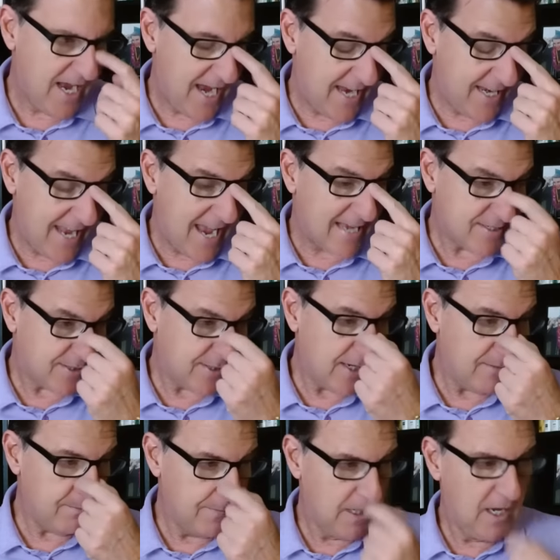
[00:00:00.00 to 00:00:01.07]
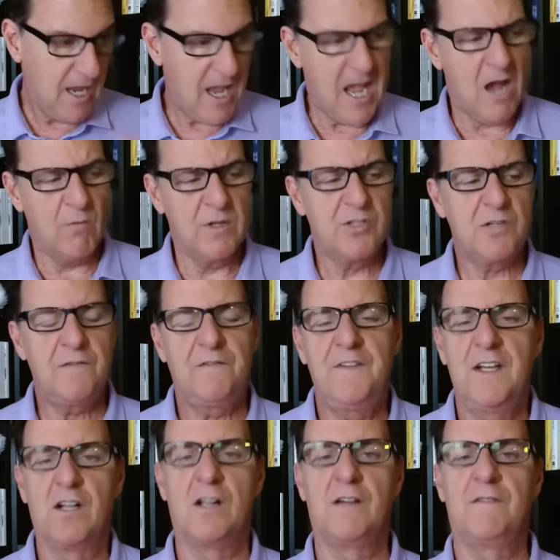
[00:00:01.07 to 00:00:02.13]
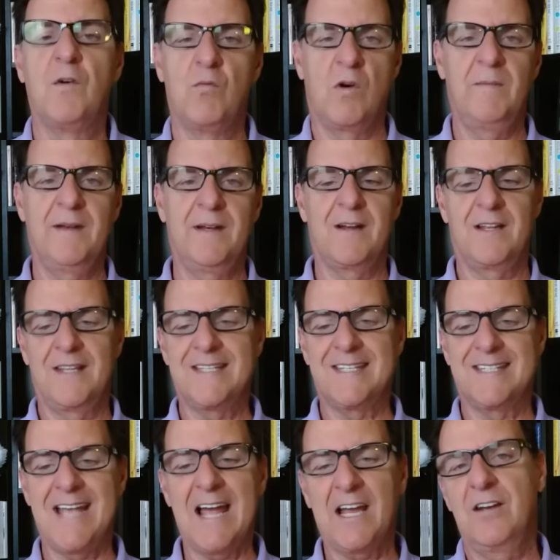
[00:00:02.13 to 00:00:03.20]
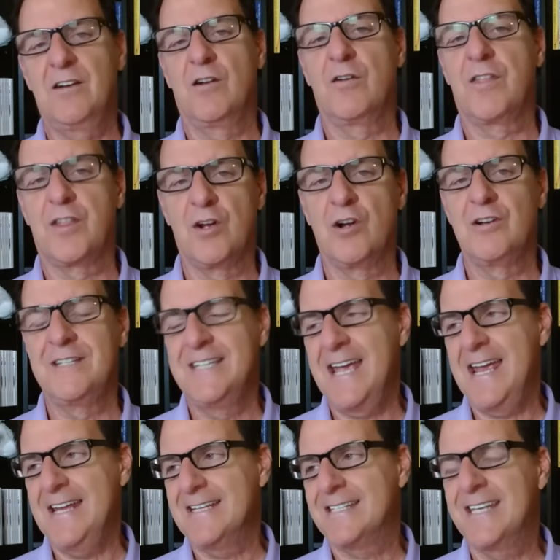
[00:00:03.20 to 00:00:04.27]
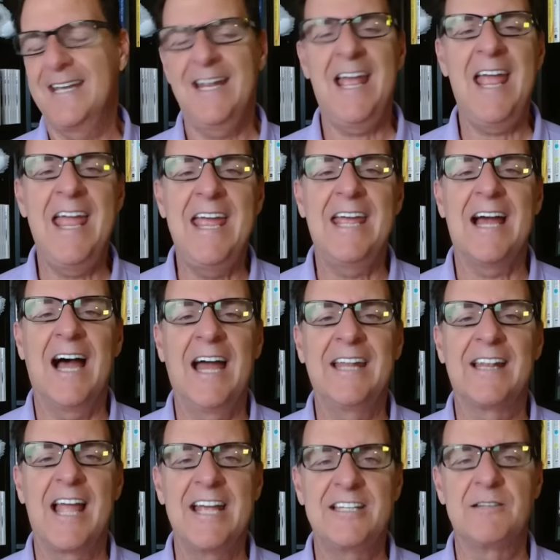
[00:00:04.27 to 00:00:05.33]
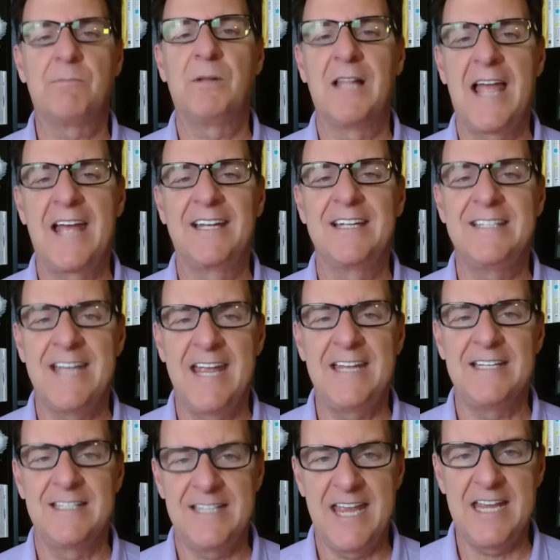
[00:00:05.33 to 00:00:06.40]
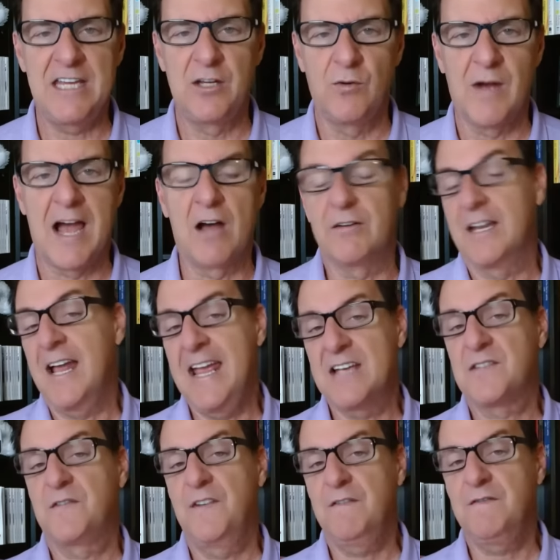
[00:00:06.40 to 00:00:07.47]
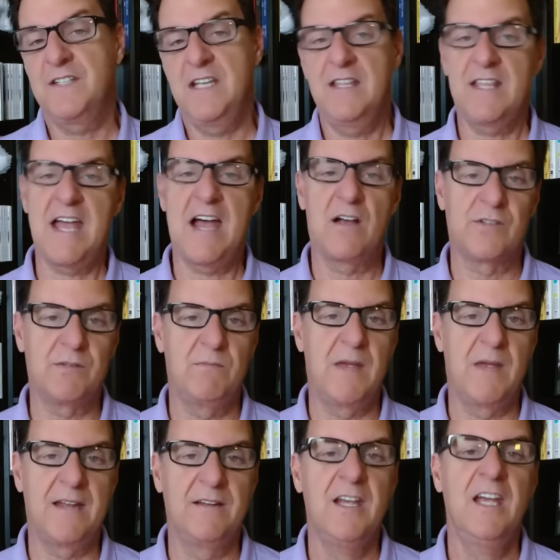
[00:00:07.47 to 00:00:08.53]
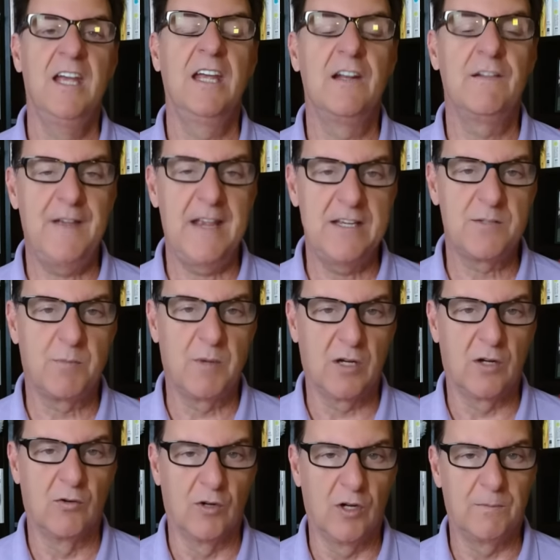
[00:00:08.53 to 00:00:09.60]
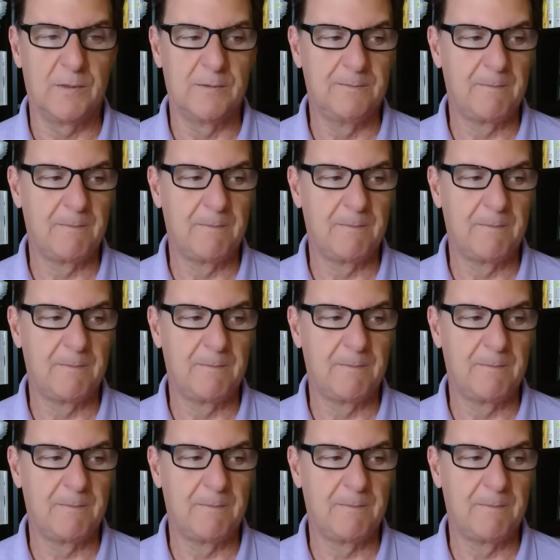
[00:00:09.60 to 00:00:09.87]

and asked them, how would you feel if a woman on the second or third date said, hey, I'd like to plan a date and take you out? And I asked fifteen thousand men in a Facebook group.